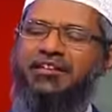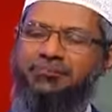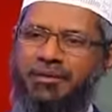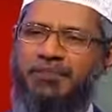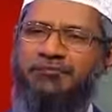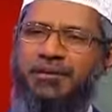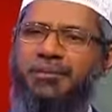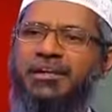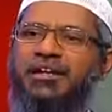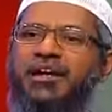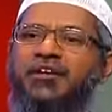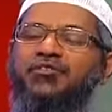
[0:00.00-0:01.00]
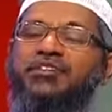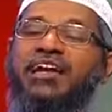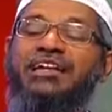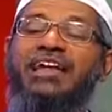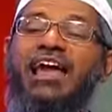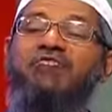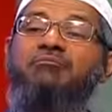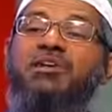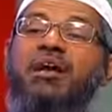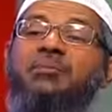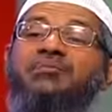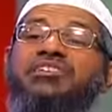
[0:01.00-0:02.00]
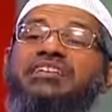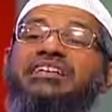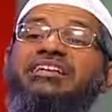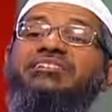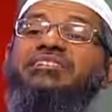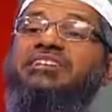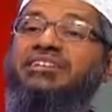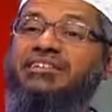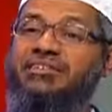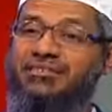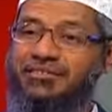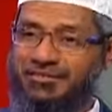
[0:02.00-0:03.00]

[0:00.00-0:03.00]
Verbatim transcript: is preferable so that life becomes easier.